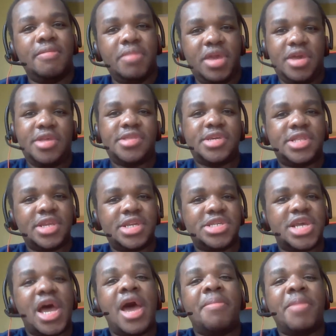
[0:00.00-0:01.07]
Because at the
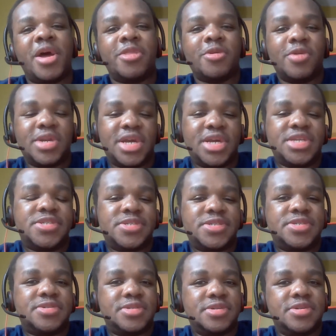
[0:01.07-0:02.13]
time, I thought
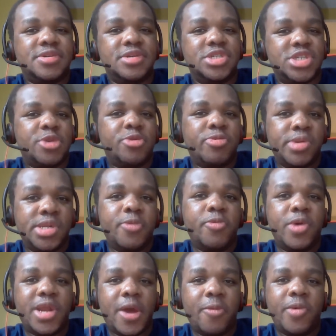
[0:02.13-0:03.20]
that's genuinely
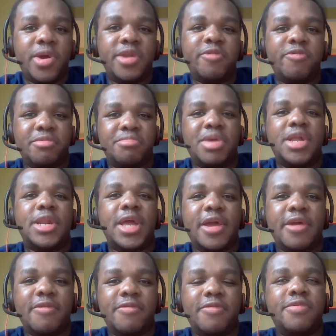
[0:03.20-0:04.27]
what I wanted for my
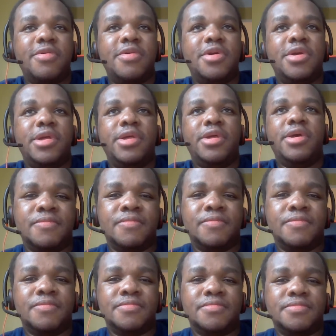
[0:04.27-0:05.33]
life.
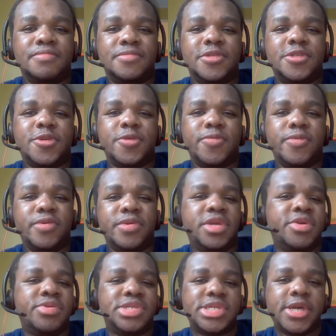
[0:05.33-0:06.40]
So years had
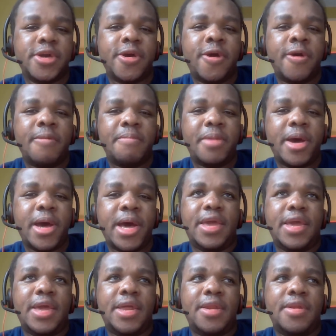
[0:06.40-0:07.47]
gone by,
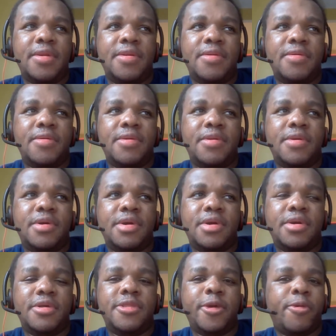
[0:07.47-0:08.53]
and
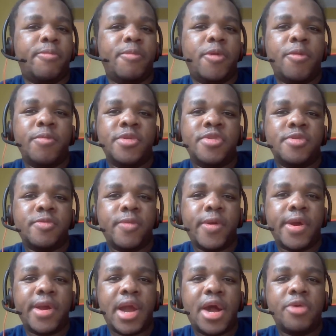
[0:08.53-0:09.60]
there were moments
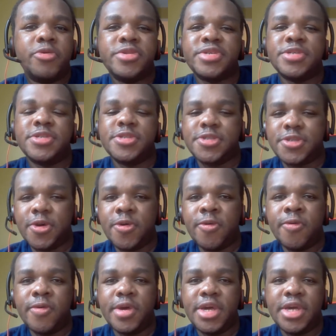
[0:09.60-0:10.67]
where I wasn't
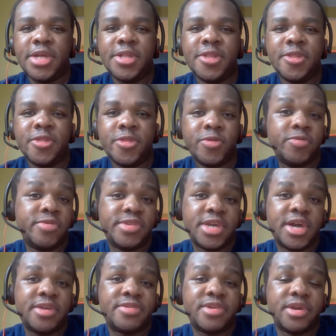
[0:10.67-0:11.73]
so
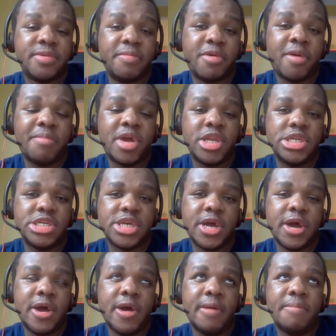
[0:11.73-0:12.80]
enthusiastic about my
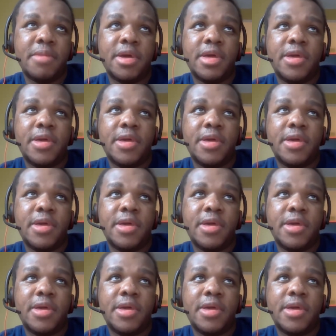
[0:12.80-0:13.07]
job,